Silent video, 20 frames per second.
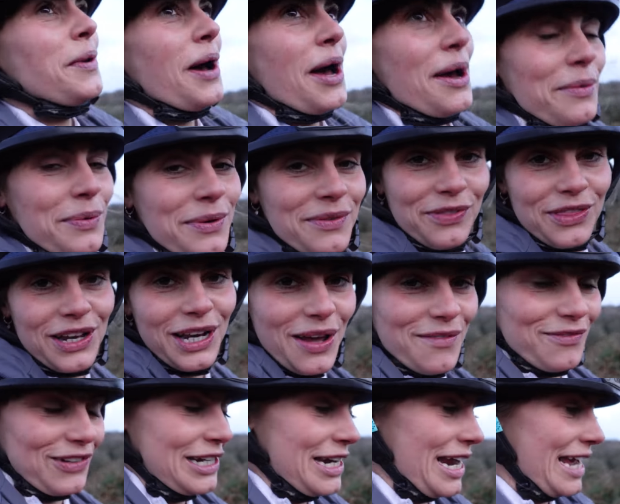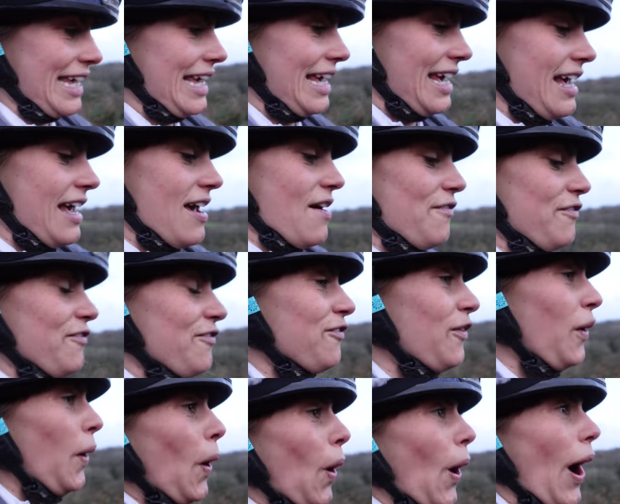work with the lovely Nikki
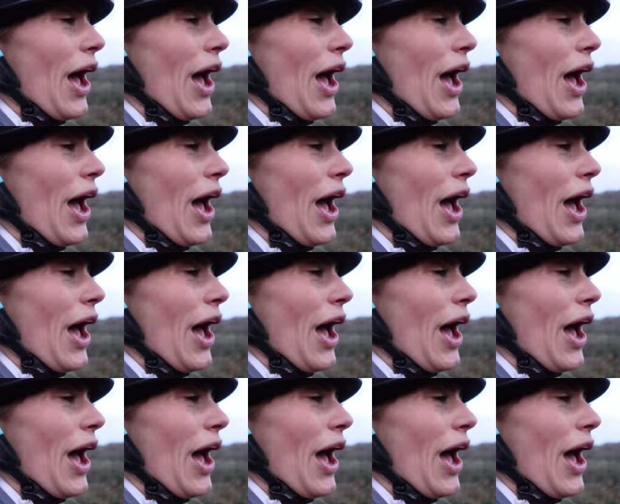for